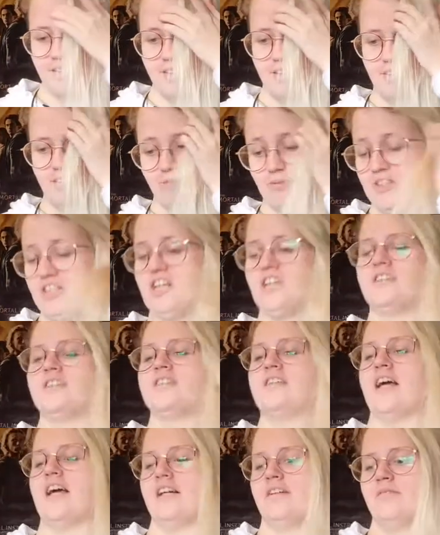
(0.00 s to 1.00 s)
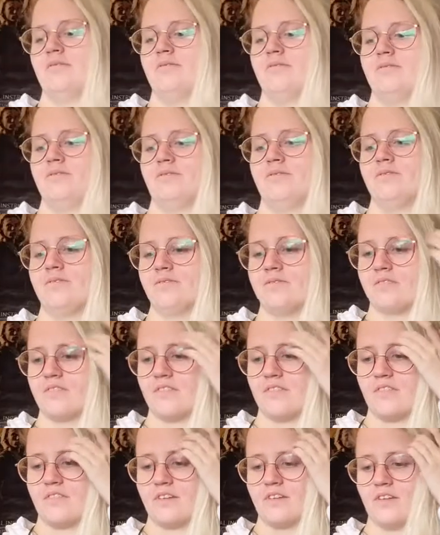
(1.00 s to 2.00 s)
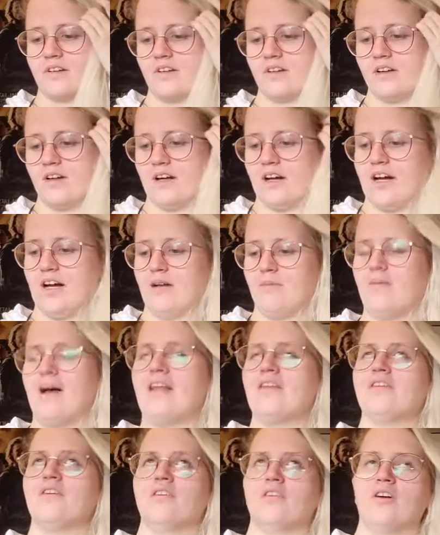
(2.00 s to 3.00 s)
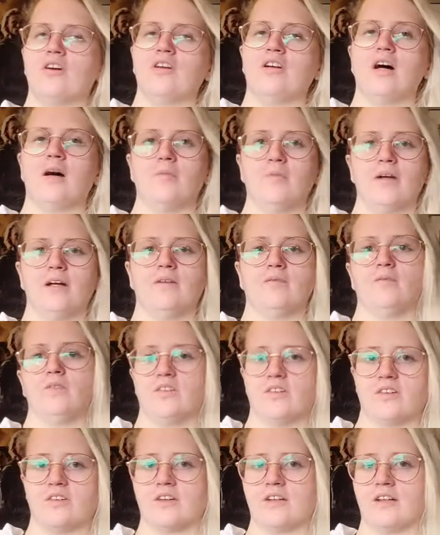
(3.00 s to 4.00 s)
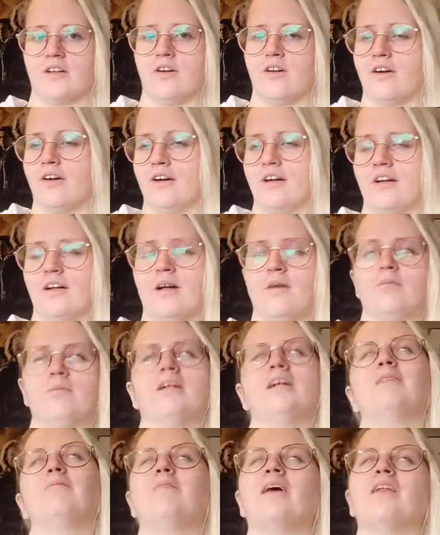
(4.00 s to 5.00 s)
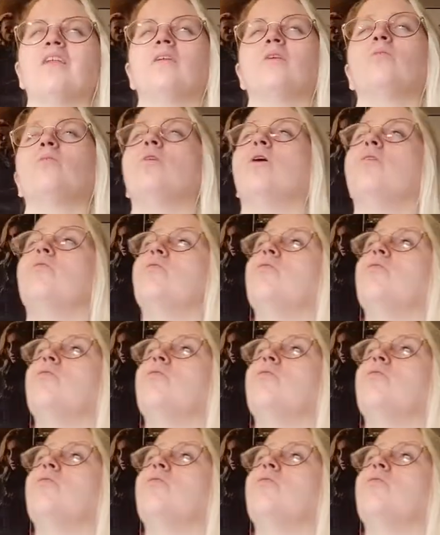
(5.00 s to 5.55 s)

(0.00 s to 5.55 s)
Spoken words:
I'm just saying. And Matthew turned up and was looking at her, and I'm like, Matthew, don't